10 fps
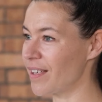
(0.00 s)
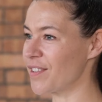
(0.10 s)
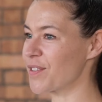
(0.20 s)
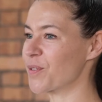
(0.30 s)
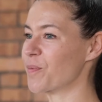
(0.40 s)

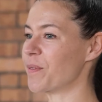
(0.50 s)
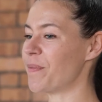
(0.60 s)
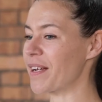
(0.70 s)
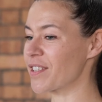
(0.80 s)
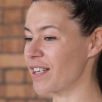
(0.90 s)
and super
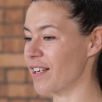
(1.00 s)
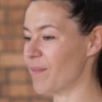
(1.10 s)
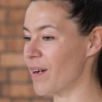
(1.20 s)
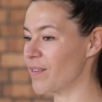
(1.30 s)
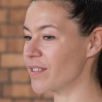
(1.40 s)
passionate
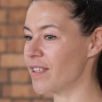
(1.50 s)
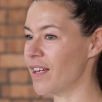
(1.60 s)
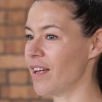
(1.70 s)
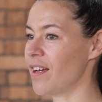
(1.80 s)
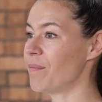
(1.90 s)
about
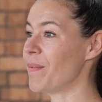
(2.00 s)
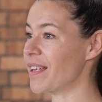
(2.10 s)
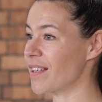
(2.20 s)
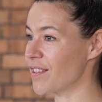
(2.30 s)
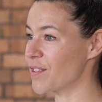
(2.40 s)

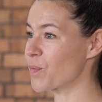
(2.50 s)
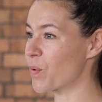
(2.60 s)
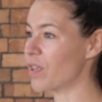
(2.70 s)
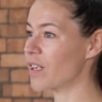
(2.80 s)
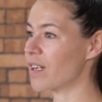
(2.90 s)
making this
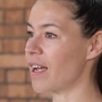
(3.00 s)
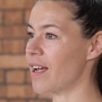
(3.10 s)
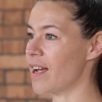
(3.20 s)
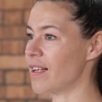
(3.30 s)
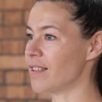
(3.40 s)
work
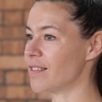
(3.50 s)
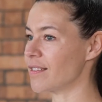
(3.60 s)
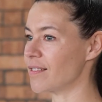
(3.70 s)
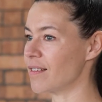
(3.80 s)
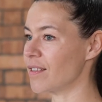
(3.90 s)
and
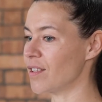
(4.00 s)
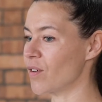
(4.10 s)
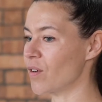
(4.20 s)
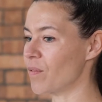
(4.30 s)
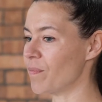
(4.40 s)

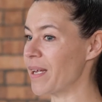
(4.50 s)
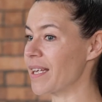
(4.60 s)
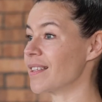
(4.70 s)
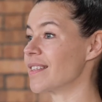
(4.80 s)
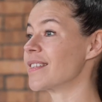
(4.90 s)

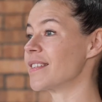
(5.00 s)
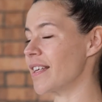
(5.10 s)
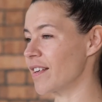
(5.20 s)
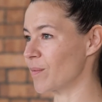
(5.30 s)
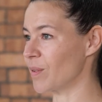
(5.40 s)
making this
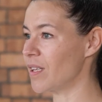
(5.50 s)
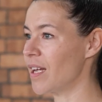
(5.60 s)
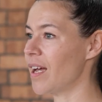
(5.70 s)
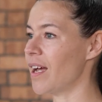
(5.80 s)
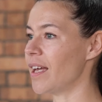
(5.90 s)
sustainable,
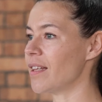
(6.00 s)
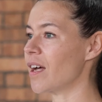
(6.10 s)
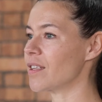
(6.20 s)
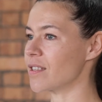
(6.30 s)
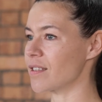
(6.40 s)
and
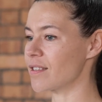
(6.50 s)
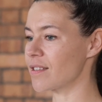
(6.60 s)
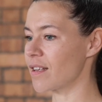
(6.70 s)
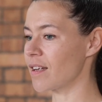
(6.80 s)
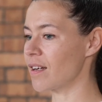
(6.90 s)
not
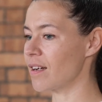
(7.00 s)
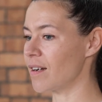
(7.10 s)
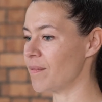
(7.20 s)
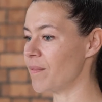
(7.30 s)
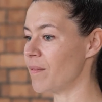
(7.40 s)
just
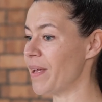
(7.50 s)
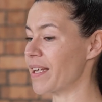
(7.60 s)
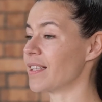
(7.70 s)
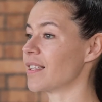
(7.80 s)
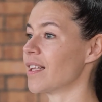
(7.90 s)

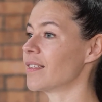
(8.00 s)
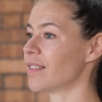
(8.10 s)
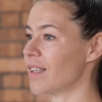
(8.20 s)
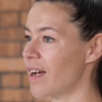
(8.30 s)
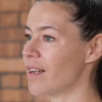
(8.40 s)
making the
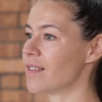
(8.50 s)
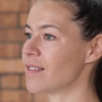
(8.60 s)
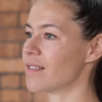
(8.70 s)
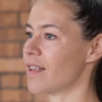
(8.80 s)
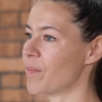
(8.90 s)
London
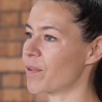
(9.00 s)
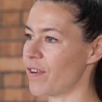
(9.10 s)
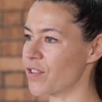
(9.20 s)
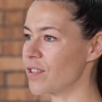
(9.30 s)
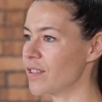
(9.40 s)
Lions a
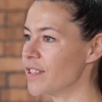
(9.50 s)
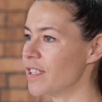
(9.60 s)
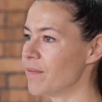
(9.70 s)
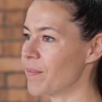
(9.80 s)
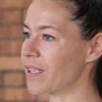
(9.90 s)
professional
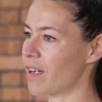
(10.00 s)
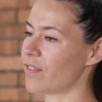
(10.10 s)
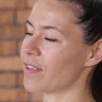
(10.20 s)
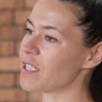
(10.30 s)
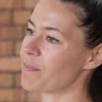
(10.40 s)
team, but kind
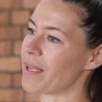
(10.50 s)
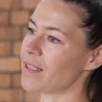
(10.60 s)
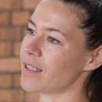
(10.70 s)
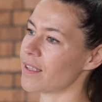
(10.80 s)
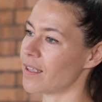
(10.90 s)
of
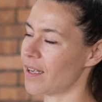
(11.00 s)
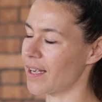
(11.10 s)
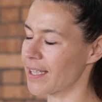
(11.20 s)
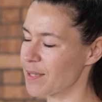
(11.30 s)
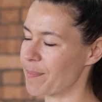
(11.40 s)

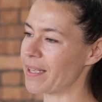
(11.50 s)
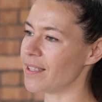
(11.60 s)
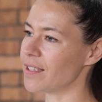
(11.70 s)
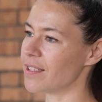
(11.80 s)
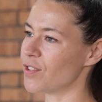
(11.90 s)

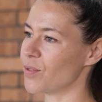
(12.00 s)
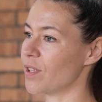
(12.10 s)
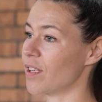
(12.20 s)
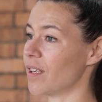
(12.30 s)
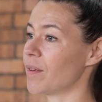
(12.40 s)
expanded to
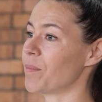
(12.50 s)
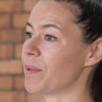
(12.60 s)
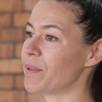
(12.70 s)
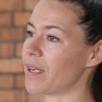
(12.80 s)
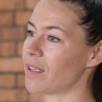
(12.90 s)
the
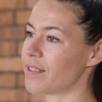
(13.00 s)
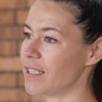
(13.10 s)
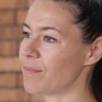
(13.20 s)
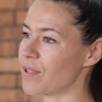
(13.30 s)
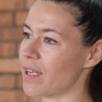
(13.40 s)
BBL
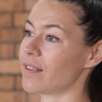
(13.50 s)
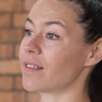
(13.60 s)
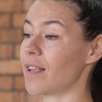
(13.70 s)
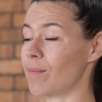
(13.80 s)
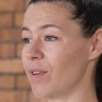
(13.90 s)
teams and
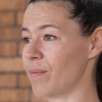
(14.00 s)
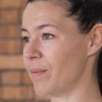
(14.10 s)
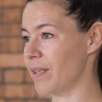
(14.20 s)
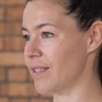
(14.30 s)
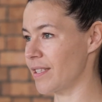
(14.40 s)
the
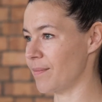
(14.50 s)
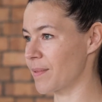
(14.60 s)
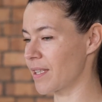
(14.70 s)
WBBL teams.